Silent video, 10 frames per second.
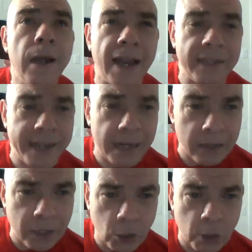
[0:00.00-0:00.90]
At the end
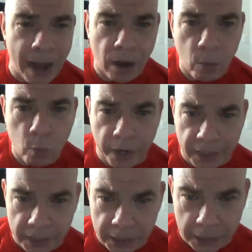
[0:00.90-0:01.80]
of the track,
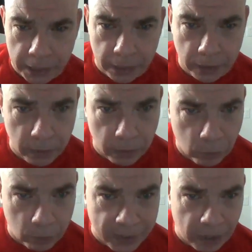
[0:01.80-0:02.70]
when he
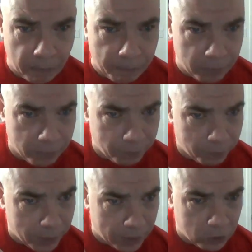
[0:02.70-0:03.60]
goes up,
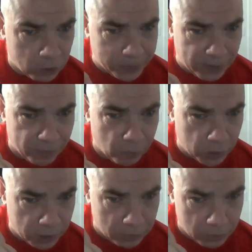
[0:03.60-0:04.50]
in terms of
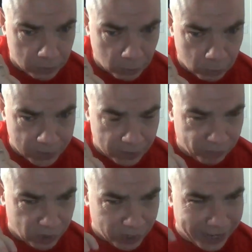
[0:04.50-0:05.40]
when he goes in
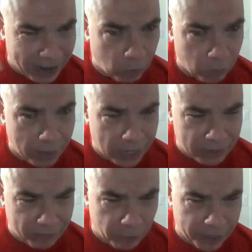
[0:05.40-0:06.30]
for the yell at
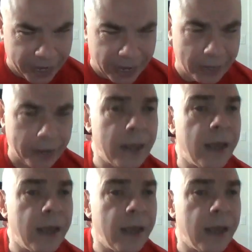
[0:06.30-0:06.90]
the very end,